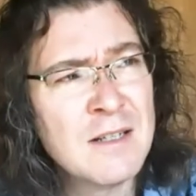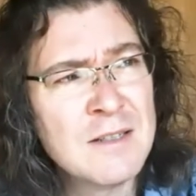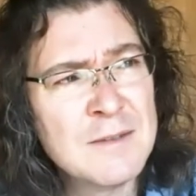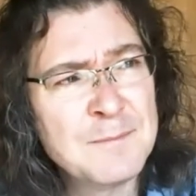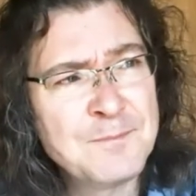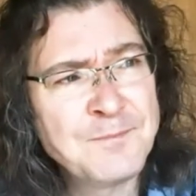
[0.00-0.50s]

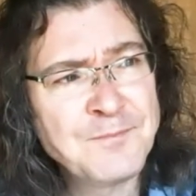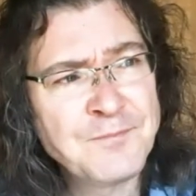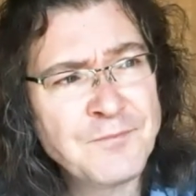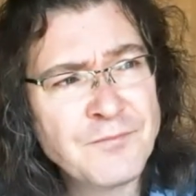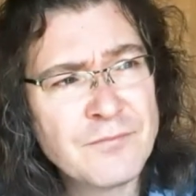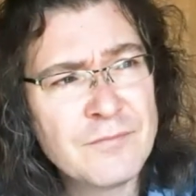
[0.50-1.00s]

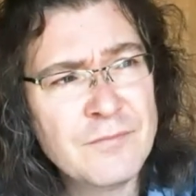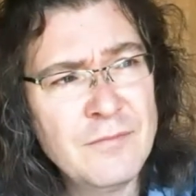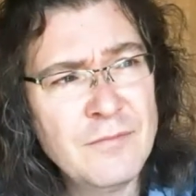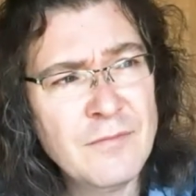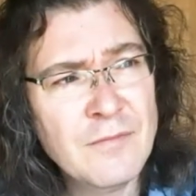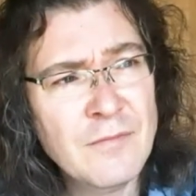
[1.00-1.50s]

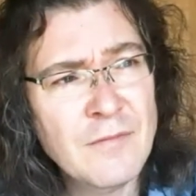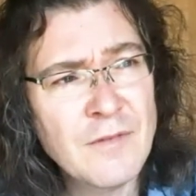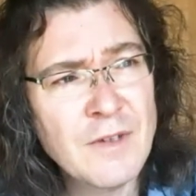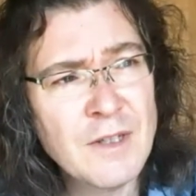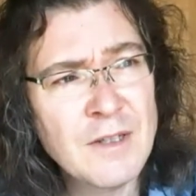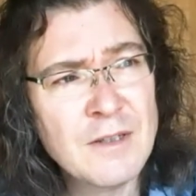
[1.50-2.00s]

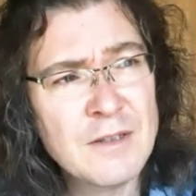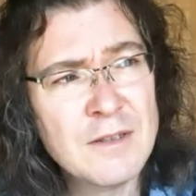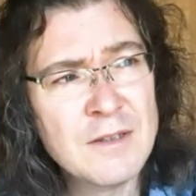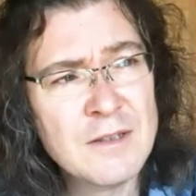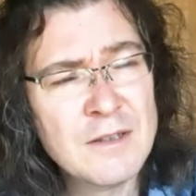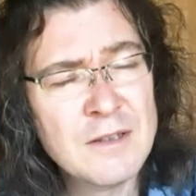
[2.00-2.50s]

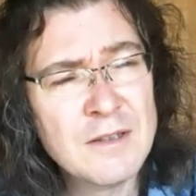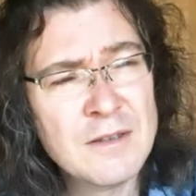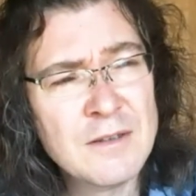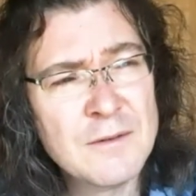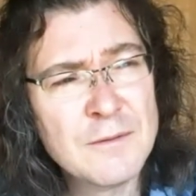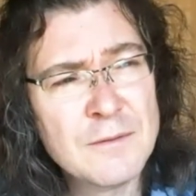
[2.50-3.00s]

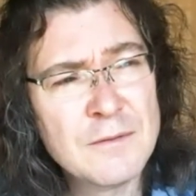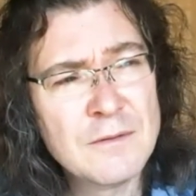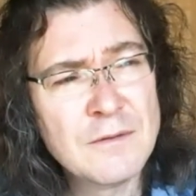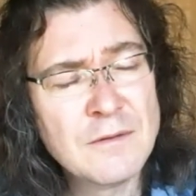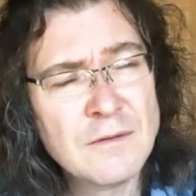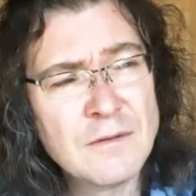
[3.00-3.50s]

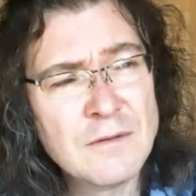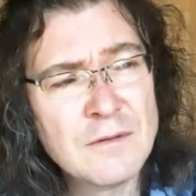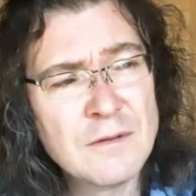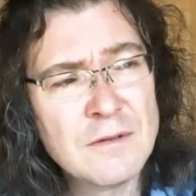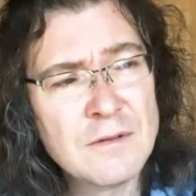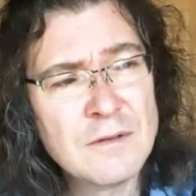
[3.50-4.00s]
(no one is talking)